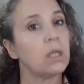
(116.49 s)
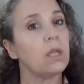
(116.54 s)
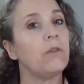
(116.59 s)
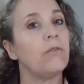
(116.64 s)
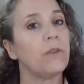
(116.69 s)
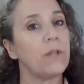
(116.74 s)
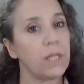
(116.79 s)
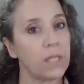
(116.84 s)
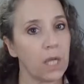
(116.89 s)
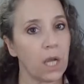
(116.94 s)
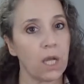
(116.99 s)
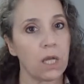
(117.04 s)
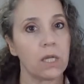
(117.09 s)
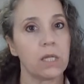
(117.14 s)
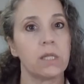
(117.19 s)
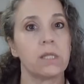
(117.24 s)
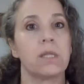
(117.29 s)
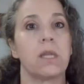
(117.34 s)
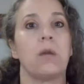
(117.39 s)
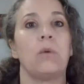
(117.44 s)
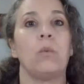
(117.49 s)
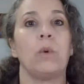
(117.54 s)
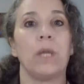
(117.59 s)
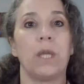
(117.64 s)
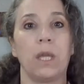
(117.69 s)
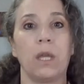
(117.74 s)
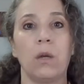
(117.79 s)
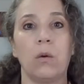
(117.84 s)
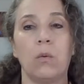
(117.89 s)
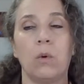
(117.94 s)
if he does and we
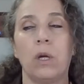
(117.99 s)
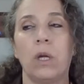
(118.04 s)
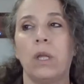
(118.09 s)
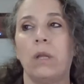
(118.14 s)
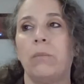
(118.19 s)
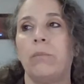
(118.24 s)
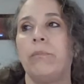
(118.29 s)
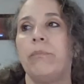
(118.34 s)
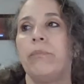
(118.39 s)
get one,